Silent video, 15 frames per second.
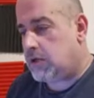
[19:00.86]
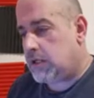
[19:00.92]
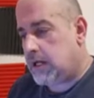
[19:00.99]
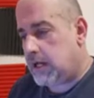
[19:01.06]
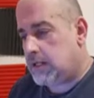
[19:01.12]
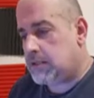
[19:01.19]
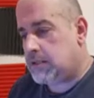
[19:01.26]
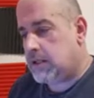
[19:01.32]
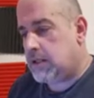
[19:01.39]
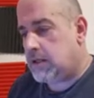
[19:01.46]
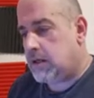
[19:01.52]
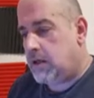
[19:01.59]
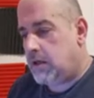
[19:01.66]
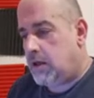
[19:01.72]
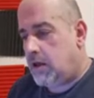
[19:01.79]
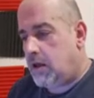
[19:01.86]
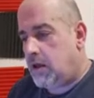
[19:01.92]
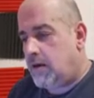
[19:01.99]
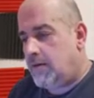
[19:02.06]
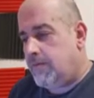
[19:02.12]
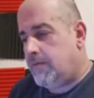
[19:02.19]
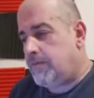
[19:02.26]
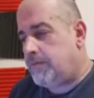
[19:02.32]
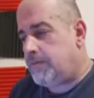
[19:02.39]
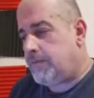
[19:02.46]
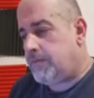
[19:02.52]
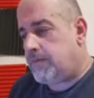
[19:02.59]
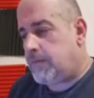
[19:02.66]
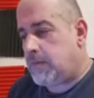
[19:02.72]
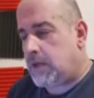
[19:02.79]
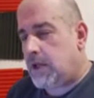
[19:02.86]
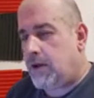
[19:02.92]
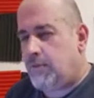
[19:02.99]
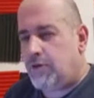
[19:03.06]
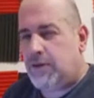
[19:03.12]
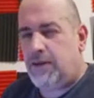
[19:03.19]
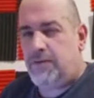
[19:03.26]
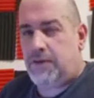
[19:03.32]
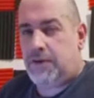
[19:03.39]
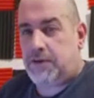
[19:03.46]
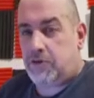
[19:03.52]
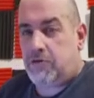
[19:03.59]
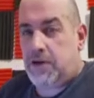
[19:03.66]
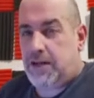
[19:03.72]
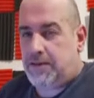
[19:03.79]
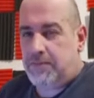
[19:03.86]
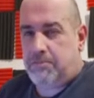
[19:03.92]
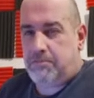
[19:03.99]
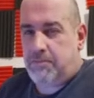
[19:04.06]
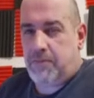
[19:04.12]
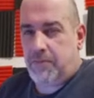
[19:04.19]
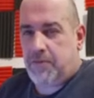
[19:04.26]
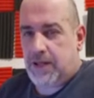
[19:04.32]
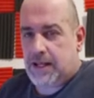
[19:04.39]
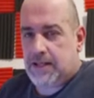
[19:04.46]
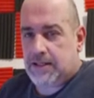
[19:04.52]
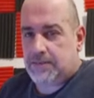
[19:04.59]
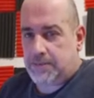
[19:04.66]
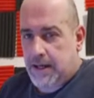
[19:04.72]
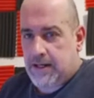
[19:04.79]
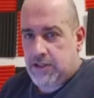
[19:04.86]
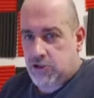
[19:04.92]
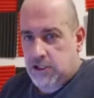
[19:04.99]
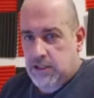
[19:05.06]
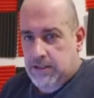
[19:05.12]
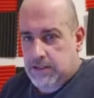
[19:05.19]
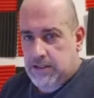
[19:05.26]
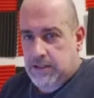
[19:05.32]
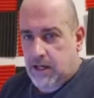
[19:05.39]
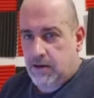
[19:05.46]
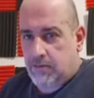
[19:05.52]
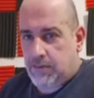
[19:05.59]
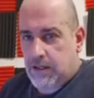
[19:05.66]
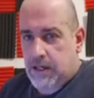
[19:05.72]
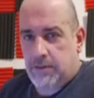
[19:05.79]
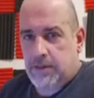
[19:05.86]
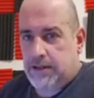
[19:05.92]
on a classic, I'm looking for 3 things majorly to tell me.